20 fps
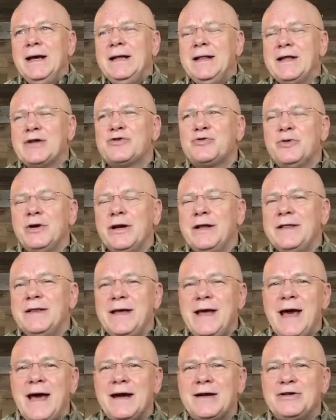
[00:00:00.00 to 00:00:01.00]
And that's really
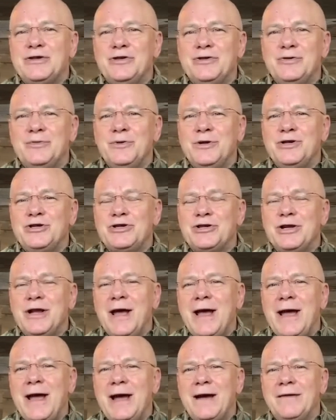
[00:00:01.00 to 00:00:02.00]
the attitude we should
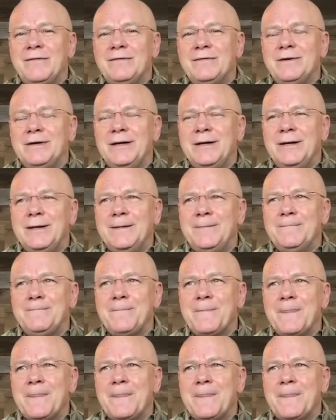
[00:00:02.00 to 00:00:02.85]
have.